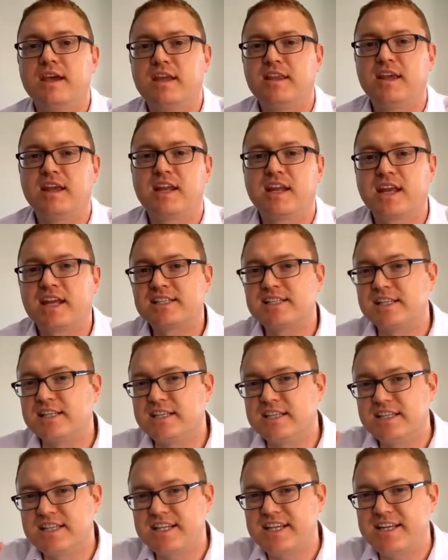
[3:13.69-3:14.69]
And then it gets a
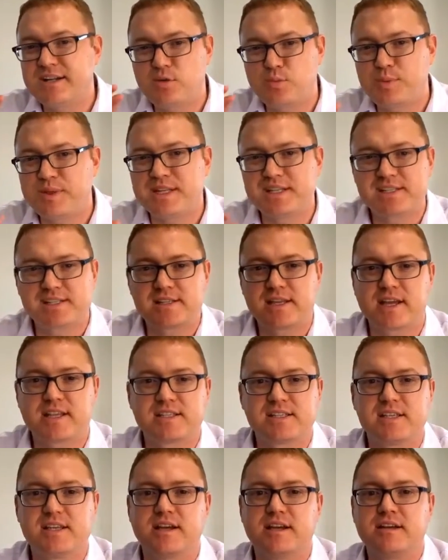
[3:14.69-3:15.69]
little bit
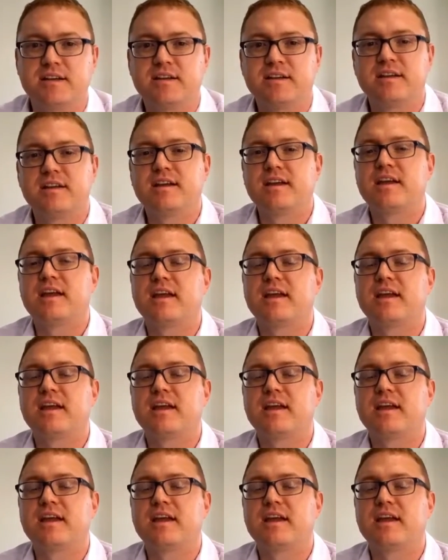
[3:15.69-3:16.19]
sexier